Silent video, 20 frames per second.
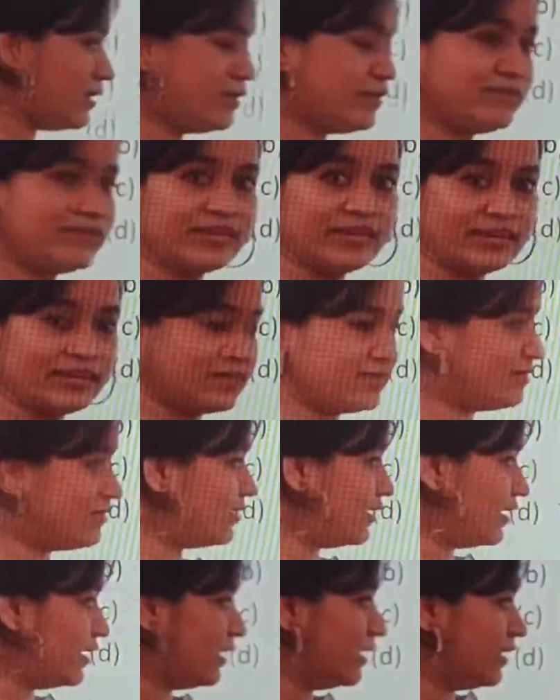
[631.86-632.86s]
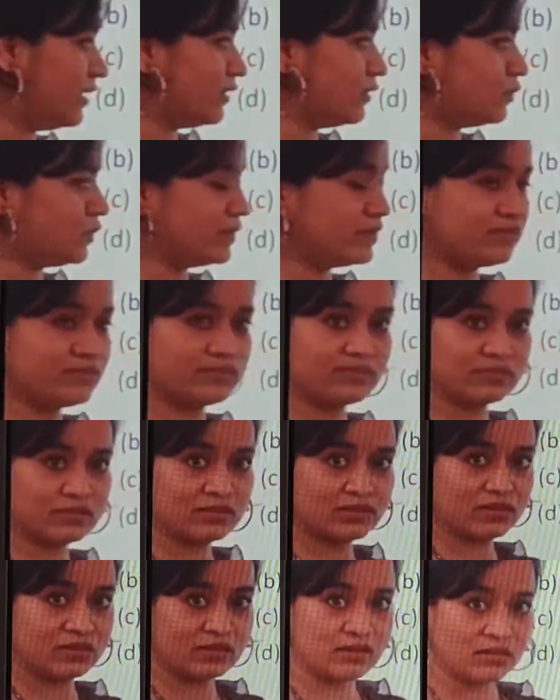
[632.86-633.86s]
tendency, in other words,
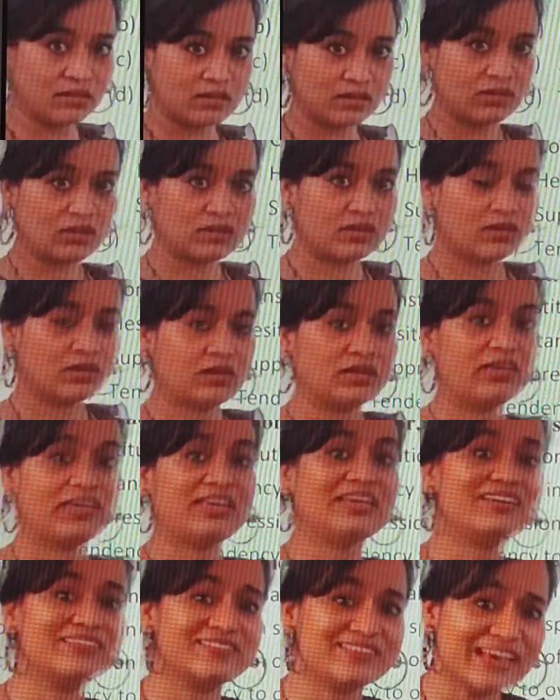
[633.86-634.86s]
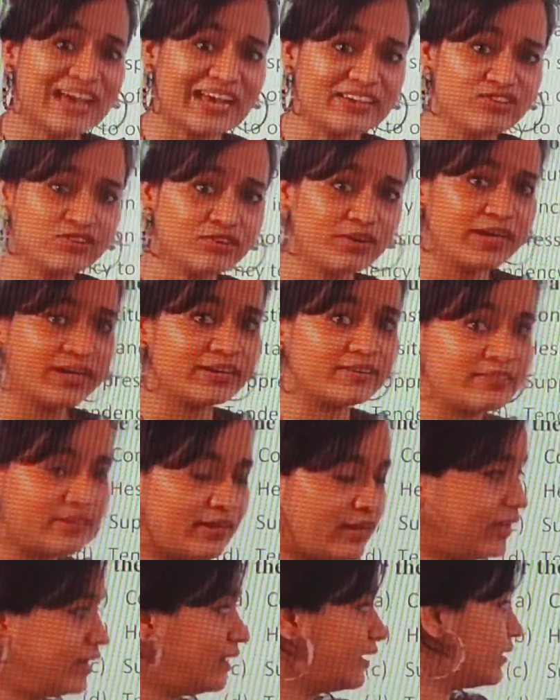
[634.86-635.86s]
exaggerate,
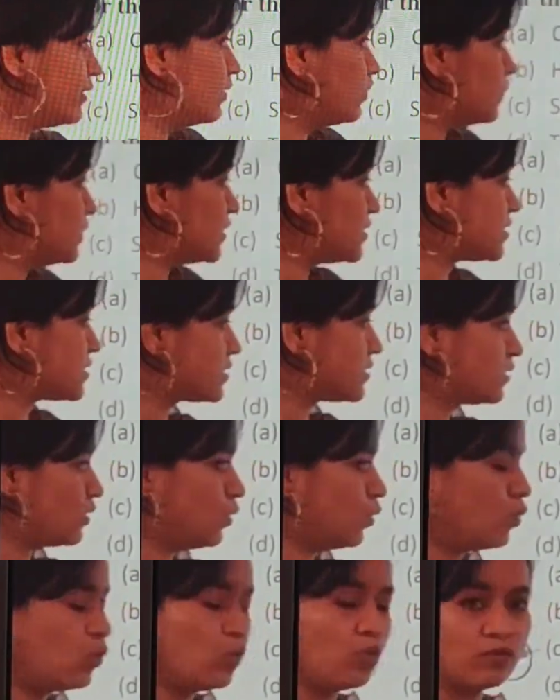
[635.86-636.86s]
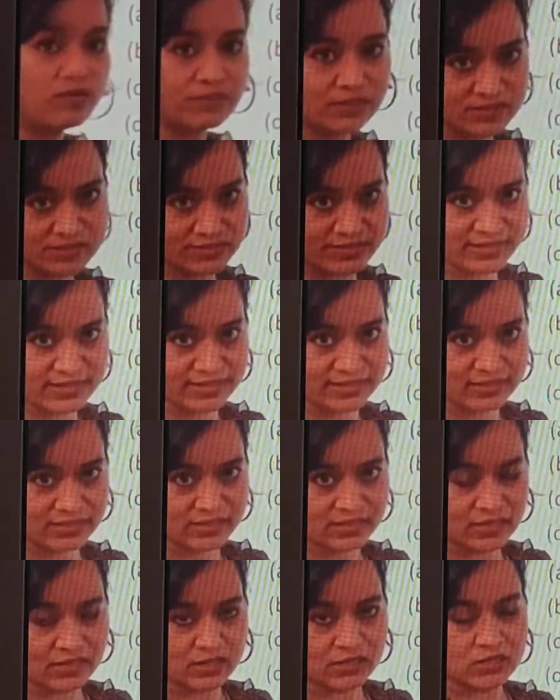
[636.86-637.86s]
in other words, overstate.
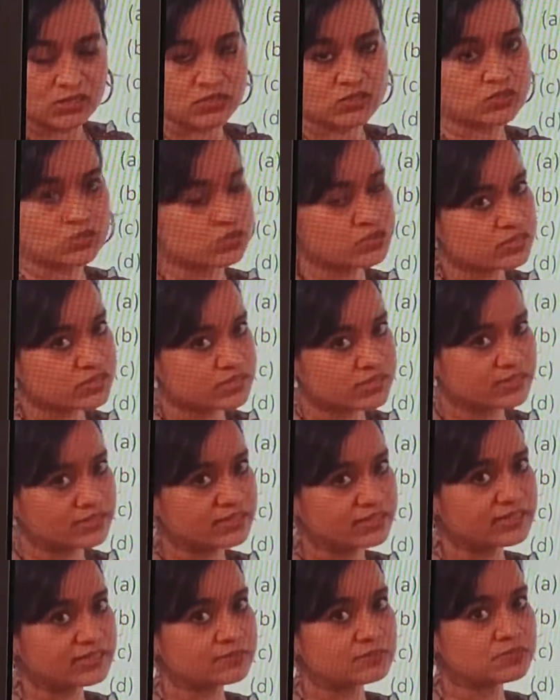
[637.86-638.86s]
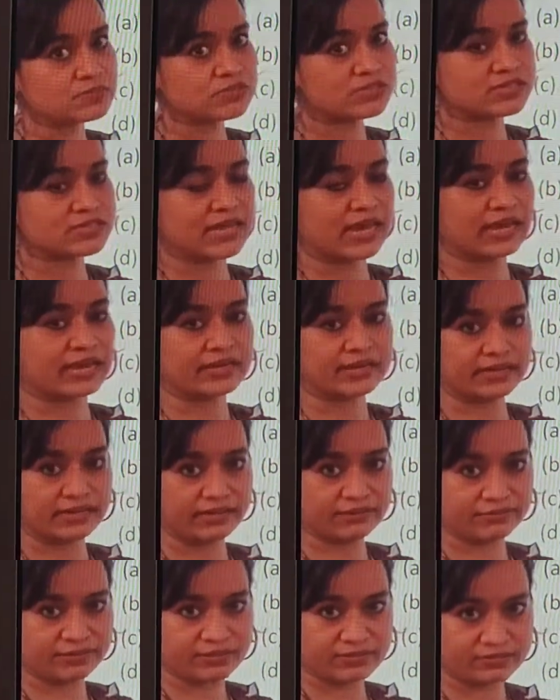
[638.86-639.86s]
So synonyms can
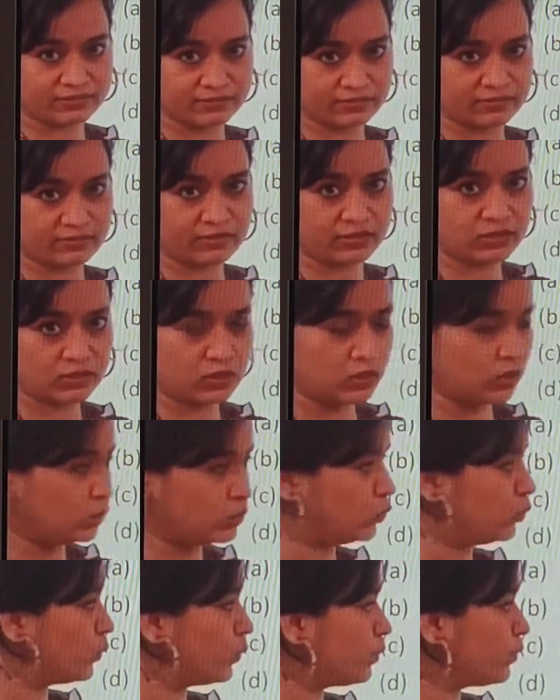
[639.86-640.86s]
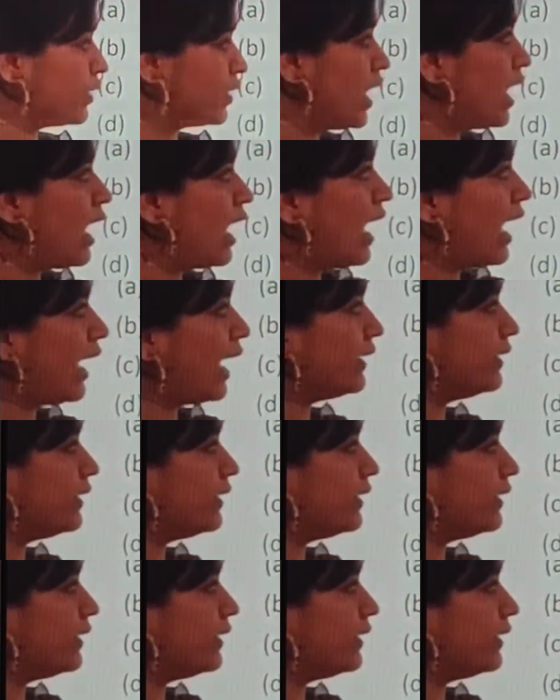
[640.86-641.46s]
give us the clue. And